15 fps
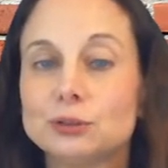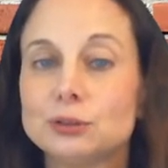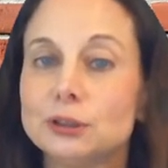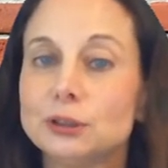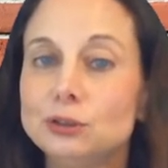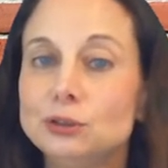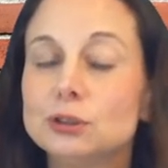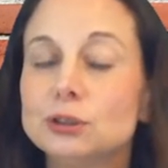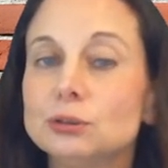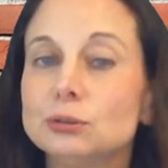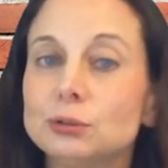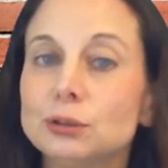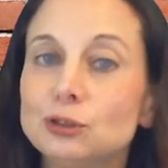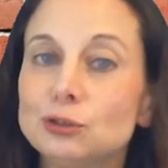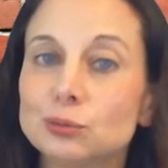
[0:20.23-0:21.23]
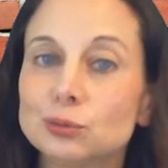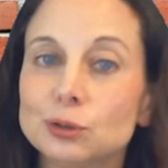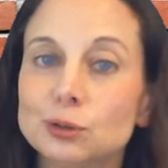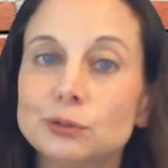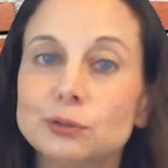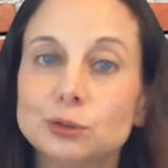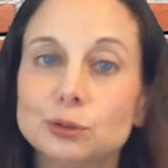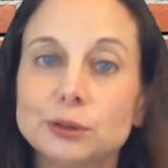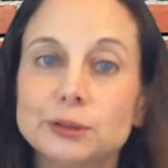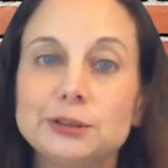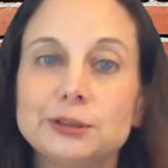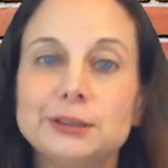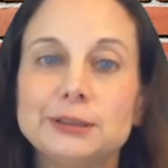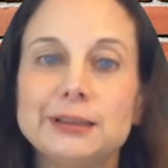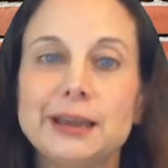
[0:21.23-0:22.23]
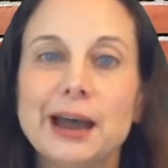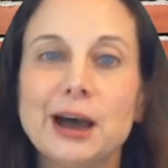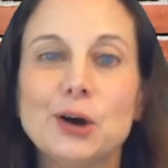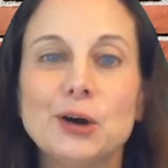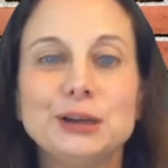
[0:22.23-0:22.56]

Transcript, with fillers: so that you can reach real fluency now.